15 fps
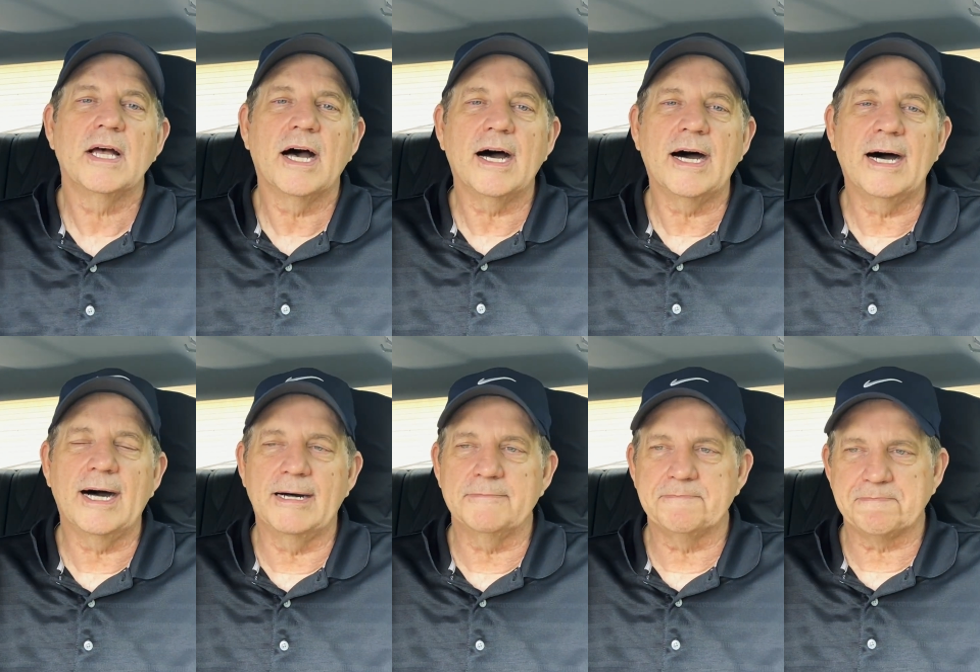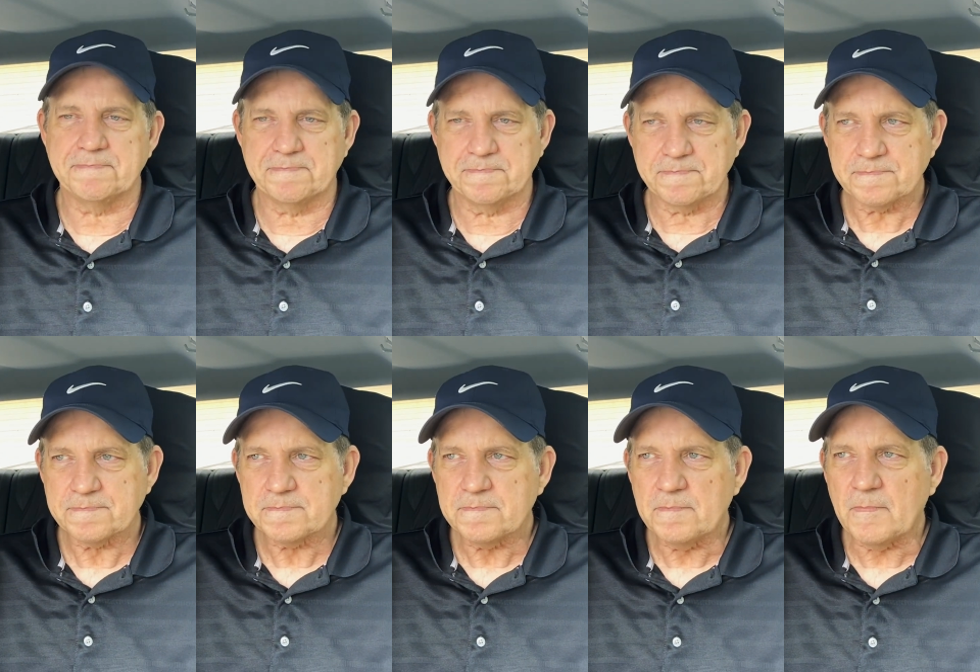
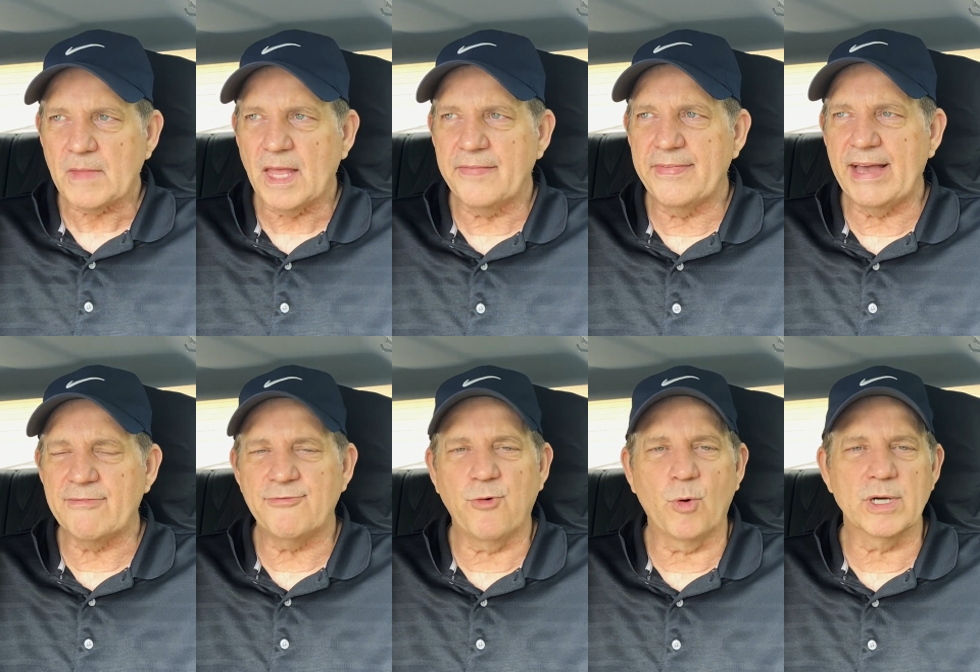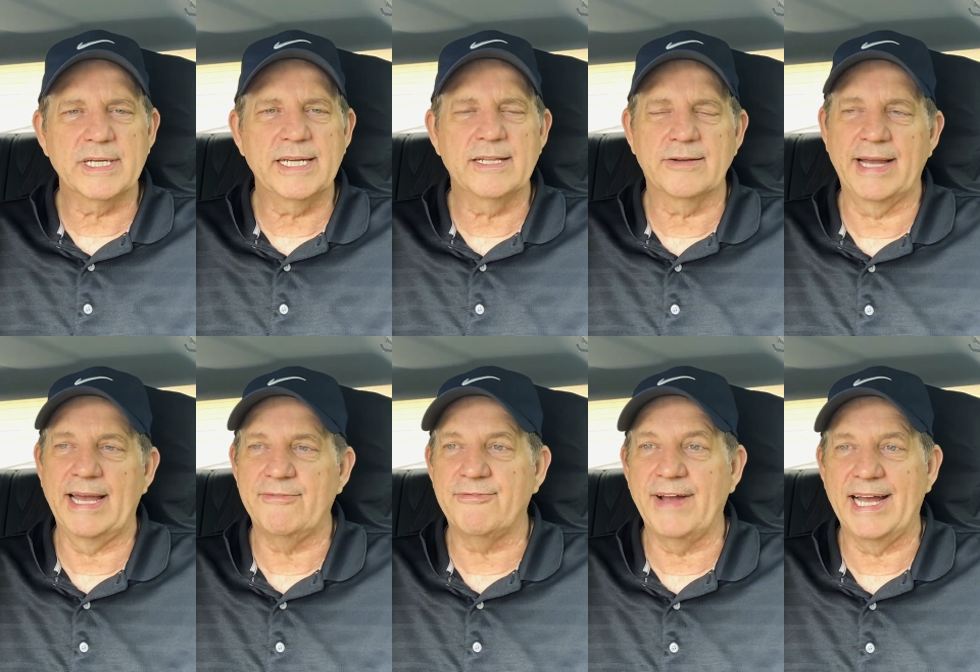That Ford dealer
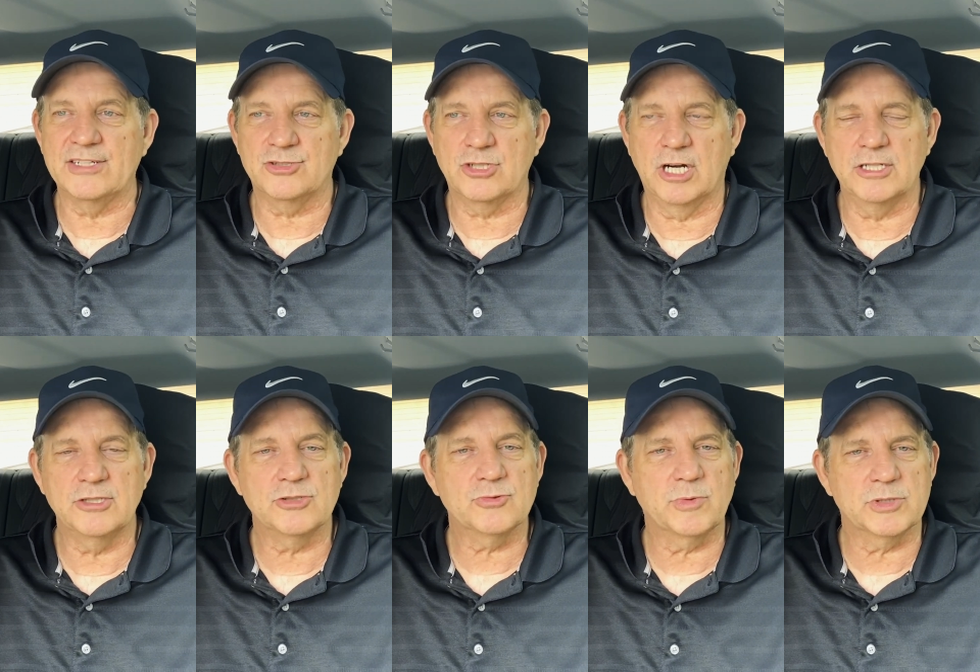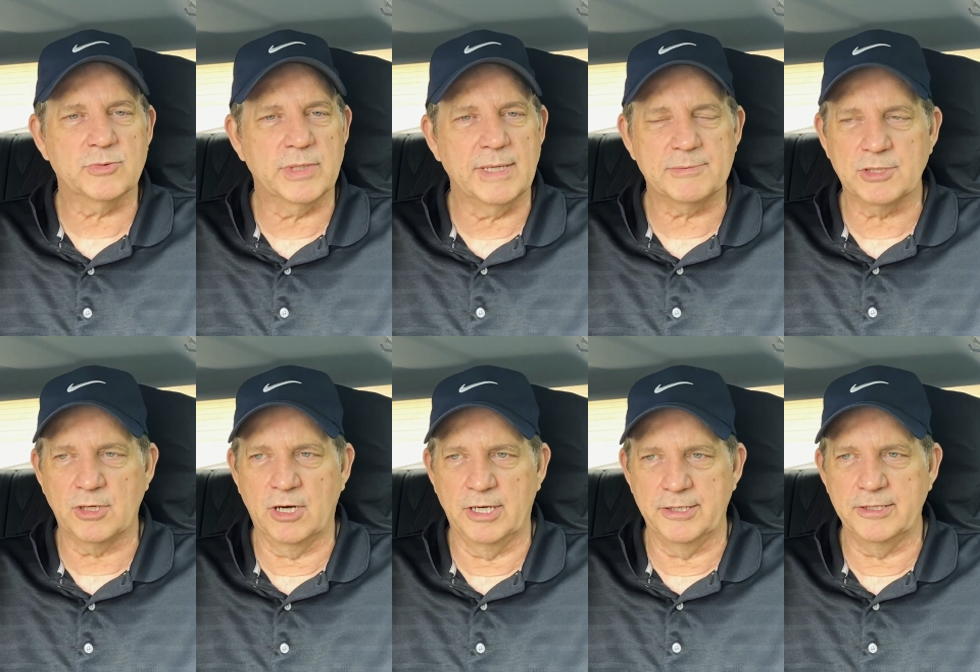had fast chargers, which went up to
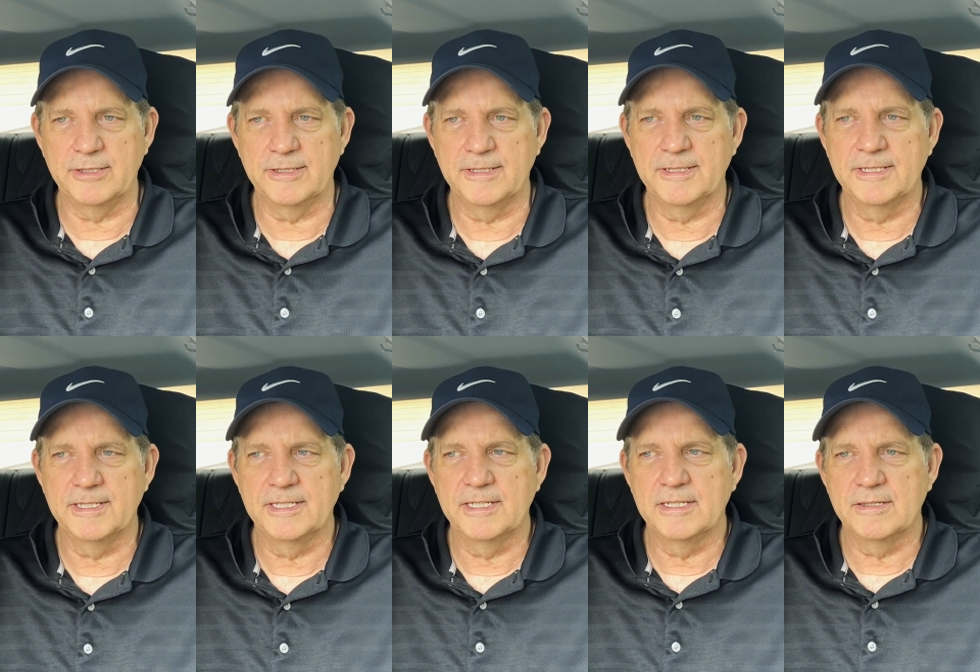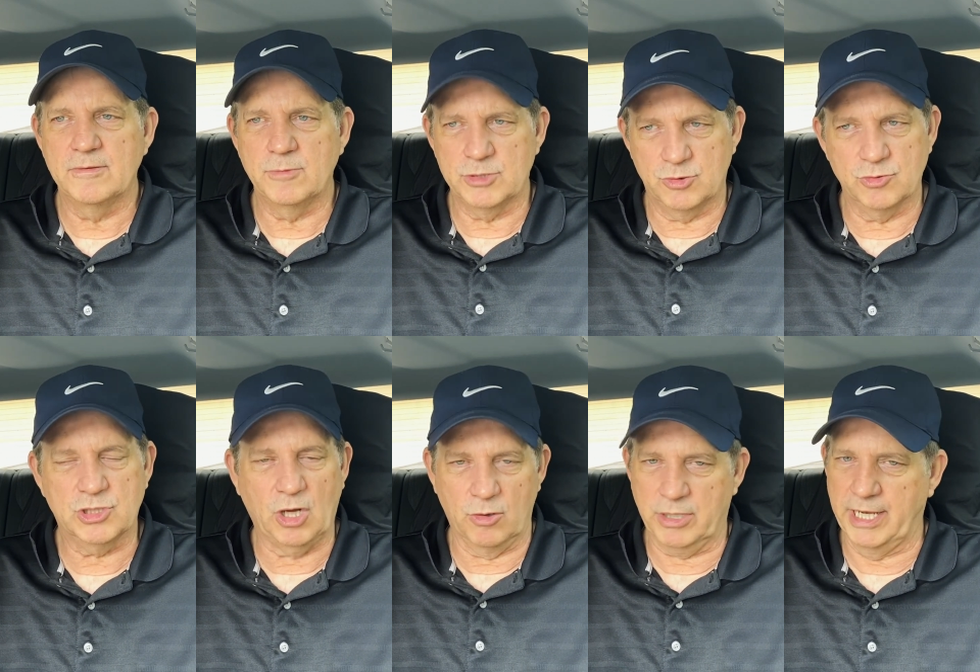100, which
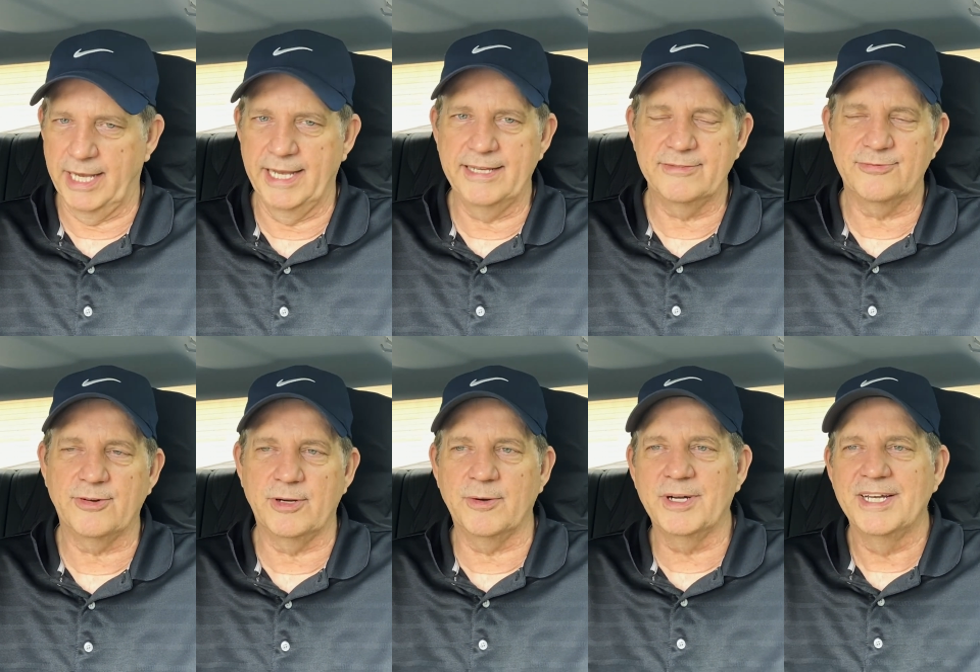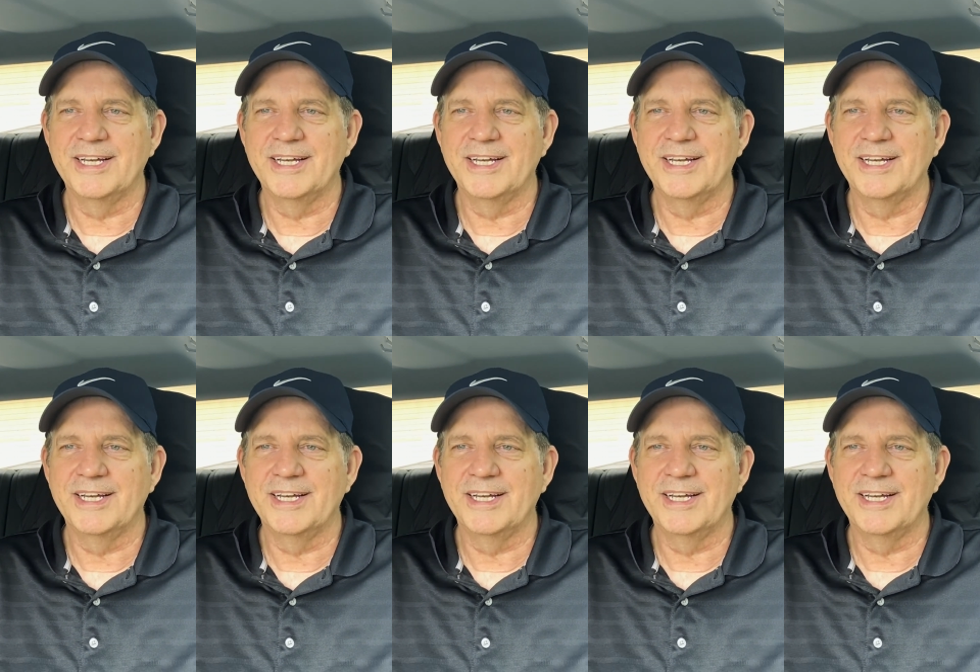was okay from